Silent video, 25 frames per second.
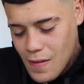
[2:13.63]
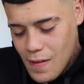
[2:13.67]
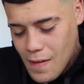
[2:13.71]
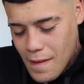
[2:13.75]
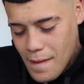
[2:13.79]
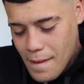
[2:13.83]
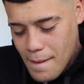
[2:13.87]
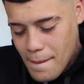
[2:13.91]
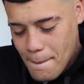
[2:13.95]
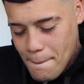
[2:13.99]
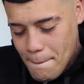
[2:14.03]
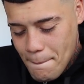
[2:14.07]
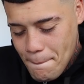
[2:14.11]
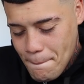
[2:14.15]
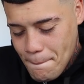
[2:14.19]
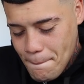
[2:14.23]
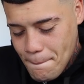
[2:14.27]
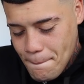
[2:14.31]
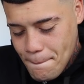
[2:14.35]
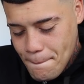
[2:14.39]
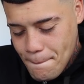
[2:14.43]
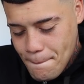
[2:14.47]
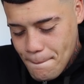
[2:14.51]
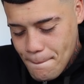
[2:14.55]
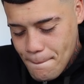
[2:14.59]

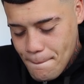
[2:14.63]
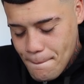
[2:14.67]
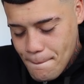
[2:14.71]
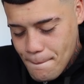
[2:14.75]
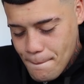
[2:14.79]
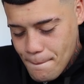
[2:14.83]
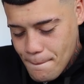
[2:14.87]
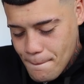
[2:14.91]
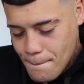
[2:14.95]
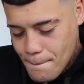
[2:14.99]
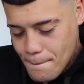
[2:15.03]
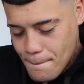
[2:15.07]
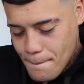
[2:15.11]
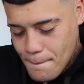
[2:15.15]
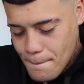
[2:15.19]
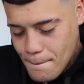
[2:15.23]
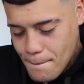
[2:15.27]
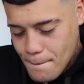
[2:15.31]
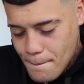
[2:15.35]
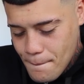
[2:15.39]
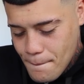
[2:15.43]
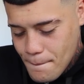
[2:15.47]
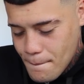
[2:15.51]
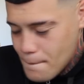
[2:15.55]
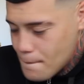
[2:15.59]

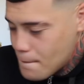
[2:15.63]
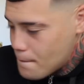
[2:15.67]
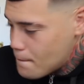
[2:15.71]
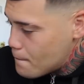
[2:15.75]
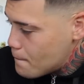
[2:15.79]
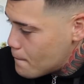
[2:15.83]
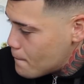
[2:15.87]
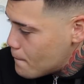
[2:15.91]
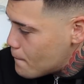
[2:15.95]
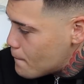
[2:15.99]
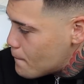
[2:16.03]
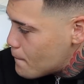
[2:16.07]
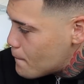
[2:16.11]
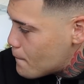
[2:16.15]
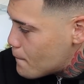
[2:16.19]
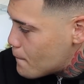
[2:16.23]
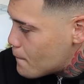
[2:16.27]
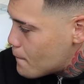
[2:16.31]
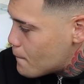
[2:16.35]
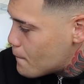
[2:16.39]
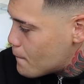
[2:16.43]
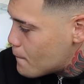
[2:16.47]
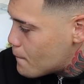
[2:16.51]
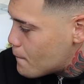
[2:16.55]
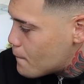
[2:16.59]

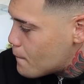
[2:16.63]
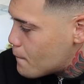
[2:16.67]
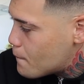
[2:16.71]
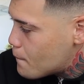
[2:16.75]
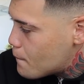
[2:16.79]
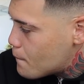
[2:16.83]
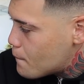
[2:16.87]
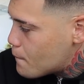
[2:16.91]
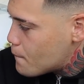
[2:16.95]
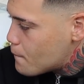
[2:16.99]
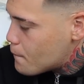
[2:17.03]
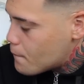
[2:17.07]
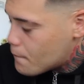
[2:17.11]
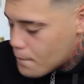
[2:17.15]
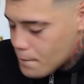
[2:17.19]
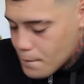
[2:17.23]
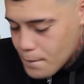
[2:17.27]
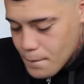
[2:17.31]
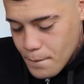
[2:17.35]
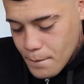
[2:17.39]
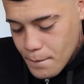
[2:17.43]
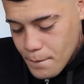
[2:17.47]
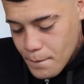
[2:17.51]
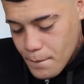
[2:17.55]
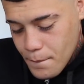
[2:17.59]

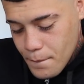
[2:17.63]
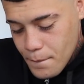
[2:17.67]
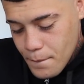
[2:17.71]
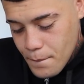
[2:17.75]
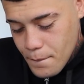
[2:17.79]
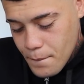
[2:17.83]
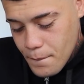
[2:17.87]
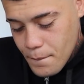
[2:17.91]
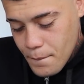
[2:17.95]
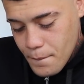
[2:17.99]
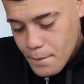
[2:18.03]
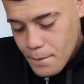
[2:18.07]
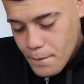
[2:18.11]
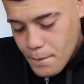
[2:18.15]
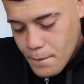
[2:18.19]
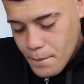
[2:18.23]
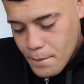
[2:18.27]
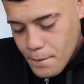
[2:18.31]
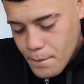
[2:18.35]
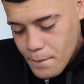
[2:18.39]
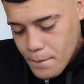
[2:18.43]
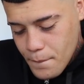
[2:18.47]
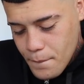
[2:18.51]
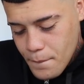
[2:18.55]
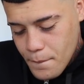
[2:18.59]

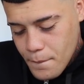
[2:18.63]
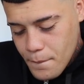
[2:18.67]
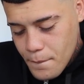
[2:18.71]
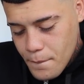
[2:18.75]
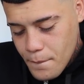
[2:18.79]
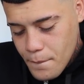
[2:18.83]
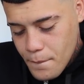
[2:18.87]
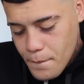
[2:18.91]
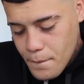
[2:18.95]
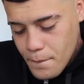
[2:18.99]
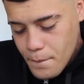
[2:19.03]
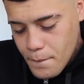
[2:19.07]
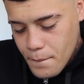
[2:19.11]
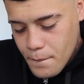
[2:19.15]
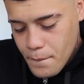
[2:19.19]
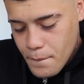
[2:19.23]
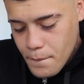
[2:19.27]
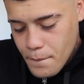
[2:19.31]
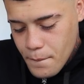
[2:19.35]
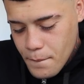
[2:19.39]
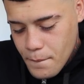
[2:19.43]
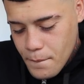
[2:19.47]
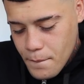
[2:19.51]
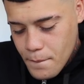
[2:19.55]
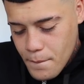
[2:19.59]

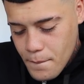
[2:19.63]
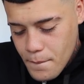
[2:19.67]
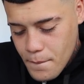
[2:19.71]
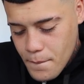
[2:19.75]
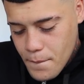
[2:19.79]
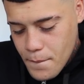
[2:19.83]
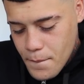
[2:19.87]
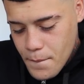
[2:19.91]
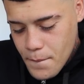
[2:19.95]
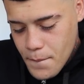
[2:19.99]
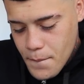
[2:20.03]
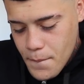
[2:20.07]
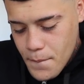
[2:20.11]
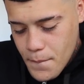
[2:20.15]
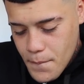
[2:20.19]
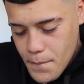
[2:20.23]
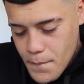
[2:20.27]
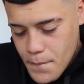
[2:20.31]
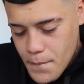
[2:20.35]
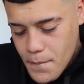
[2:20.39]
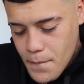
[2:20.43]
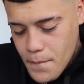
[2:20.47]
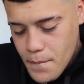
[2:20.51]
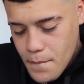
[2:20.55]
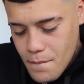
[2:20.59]

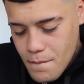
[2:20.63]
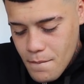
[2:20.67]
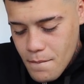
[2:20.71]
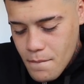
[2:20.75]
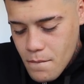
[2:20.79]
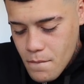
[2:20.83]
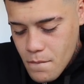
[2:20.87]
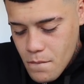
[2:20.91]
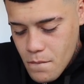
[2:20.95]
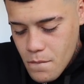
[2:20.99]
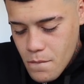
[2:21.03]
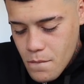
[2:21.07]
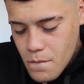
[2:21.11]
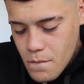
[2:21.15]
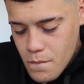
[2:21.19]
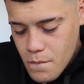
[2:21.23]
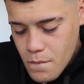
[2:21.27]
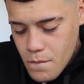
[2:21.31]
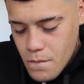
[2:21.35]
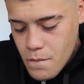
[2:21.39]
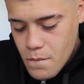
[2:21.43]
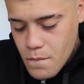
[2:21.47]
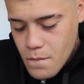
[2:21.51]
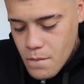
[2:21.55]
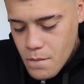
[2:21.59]
The person shown says nothing.